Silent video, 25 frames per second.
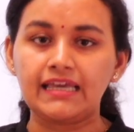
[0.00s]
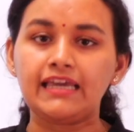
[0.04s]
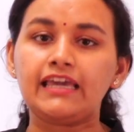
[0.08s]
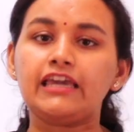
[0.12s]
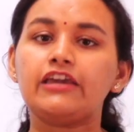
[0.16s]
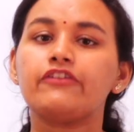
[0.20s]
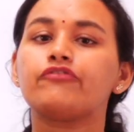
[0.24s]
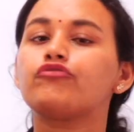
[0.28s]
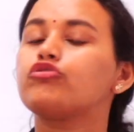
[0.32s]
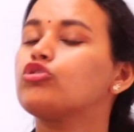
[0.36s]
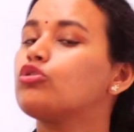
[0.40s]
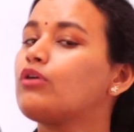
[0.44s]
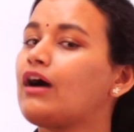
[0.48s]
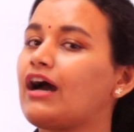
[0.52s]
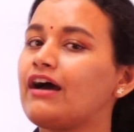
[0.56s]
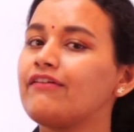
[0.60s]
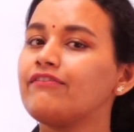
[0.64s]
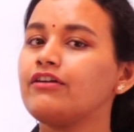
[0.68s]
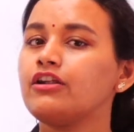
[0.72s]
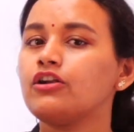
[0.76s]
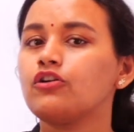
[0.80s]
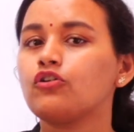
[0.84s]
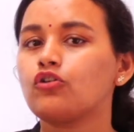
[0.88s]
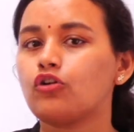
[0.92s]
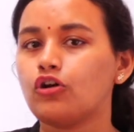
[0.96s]
If you have
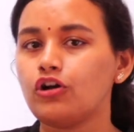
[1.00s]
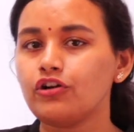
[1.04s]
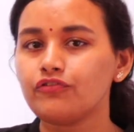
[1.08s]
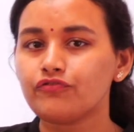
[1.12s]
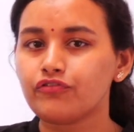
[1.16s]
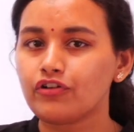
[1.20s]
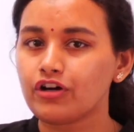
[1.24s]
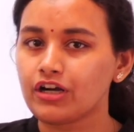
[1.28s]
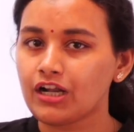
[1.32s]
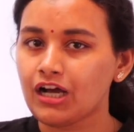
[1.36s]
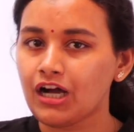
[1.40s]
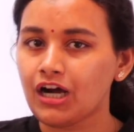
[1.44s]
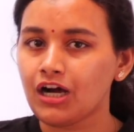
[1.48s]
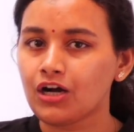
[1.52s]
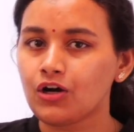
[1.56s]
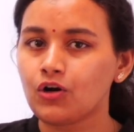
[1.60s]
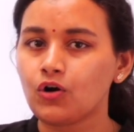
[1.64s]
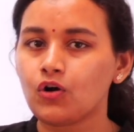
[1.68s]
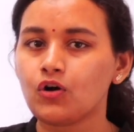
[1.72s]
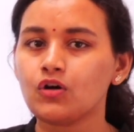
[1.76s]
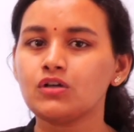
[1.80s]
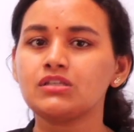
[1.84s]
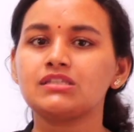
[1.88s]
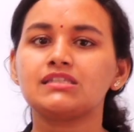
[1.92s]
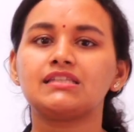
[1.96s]
enrolled for our
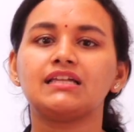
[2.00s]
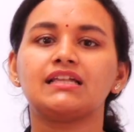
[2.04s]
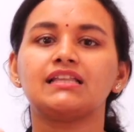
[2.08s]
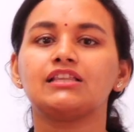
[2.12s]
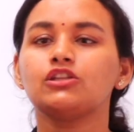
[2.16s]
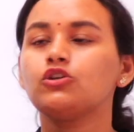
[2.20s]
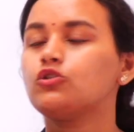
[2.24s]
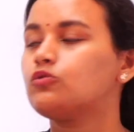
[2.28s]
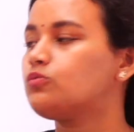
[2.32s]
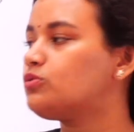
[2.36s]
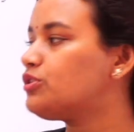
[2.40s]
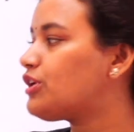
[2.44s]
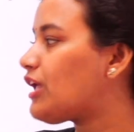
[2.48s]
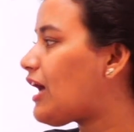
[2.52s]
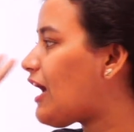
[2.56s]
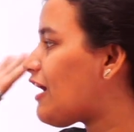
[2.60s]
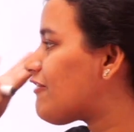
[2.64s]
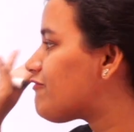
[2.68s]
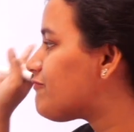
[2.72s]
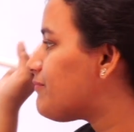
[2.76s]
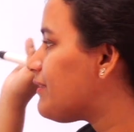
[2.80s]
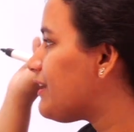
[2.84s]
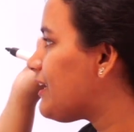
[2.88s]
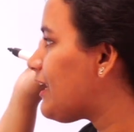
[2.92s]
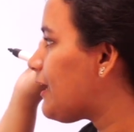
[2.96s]
course, then you would
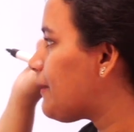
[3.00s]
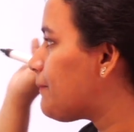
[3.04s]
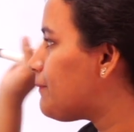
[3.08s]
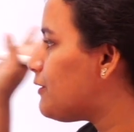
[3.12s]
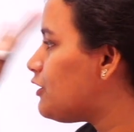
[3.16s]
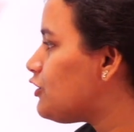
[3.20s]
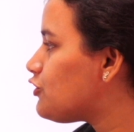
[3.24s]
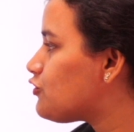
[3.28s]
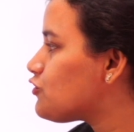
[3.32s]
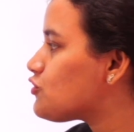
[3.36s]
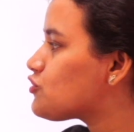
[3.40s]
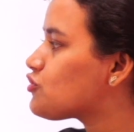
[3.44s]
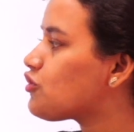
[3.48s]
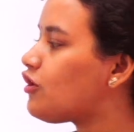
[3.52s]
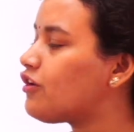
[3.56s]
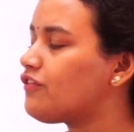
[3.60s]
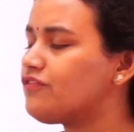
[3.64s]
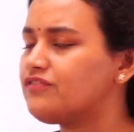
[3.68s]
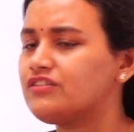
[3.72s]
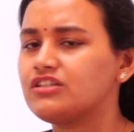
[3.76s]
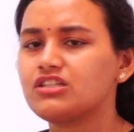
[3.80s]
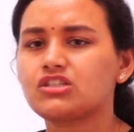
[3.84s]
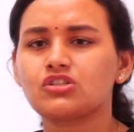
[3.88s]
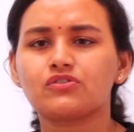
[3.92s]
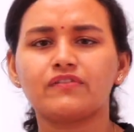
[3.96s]
have been able to
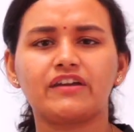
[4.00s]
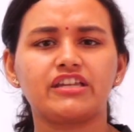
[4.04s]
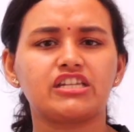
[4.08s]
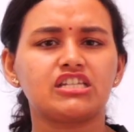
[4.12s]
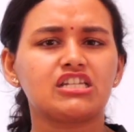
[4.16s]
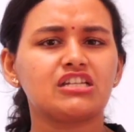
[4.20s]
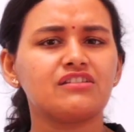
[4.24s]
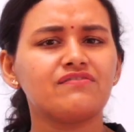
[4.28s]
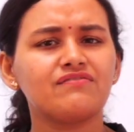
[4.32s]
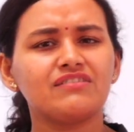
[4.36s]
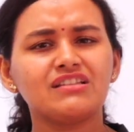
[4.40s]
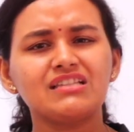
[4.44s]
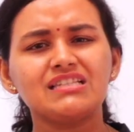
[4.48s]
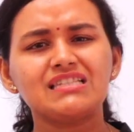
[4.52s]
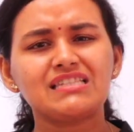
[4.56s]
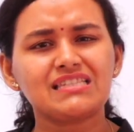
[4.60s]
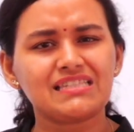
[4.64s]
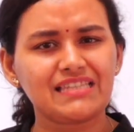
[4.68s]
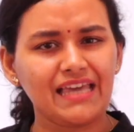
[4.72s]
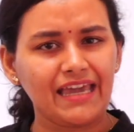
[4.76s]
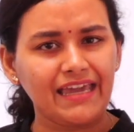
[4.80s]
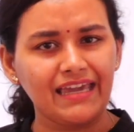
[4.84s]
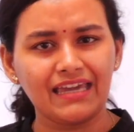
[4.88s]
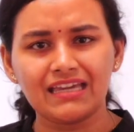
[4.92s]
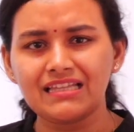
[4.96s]
solve this question in
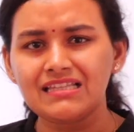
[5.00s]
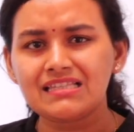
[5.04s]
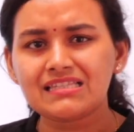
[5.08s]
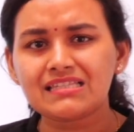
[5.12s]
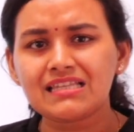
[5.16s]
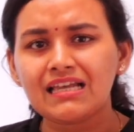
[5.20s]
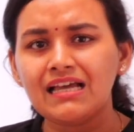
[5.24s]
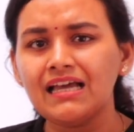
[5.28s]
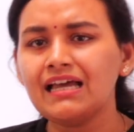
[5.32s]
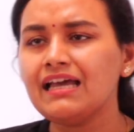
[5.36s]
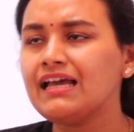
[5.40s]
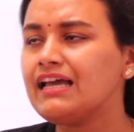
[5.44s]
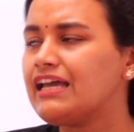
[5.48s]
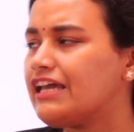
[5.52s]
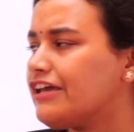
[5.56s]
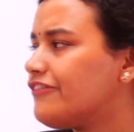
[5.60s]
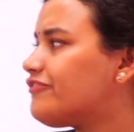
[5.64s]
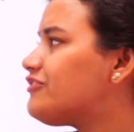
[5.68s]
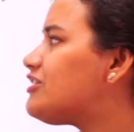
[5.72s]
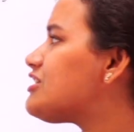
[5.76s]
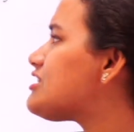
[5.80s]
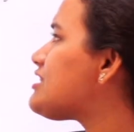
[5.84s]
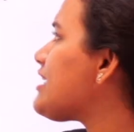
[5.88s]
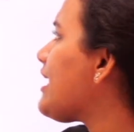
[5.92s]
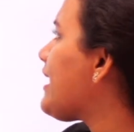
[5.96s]
seconds. If
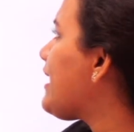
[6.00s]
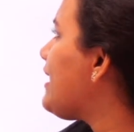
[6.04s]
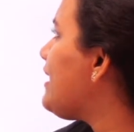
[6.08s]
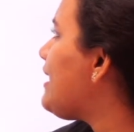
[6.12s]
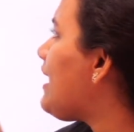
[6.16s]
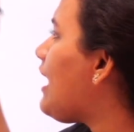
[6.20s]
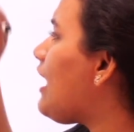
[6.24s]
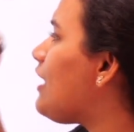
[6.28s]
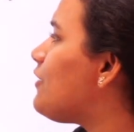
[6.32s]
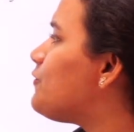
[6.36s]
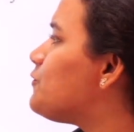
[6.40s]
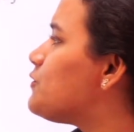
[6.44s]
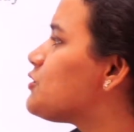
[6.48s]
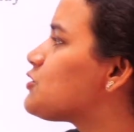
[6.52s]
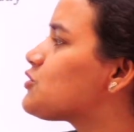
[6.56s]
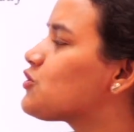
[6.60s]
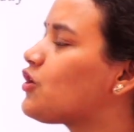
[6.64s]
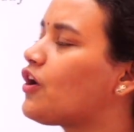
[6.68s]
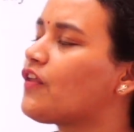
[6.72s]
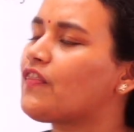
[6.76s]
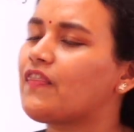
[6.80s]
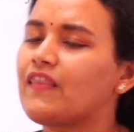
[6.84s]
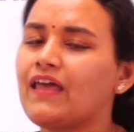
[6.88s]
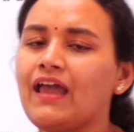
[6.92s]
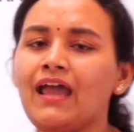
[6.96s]
the second hand was
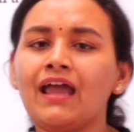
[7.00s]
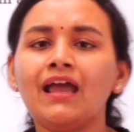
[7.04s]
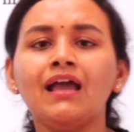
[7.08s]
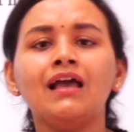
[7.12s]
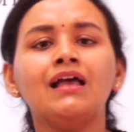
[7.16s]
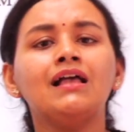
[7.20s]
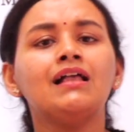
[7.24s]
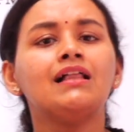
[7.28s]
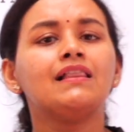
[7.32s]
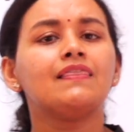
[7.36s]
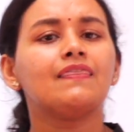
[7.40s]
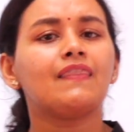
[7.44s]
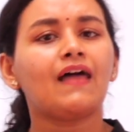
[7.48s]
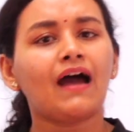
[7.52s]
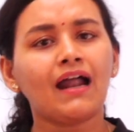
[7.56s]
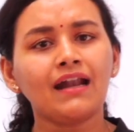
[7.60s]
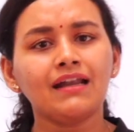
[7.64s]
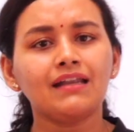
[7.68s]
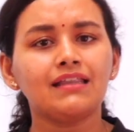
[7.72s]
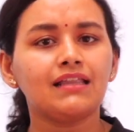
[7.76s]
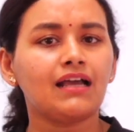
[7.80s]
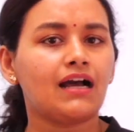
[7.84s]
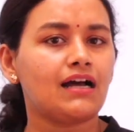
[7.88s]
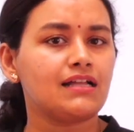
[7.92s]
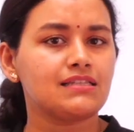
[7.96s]
not there, that
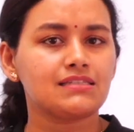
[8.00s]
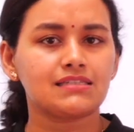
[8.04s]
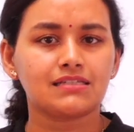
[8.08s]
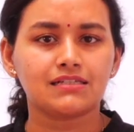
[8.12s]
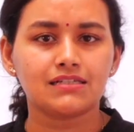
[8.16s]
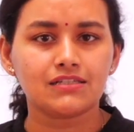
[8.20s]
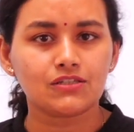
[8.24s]
the answer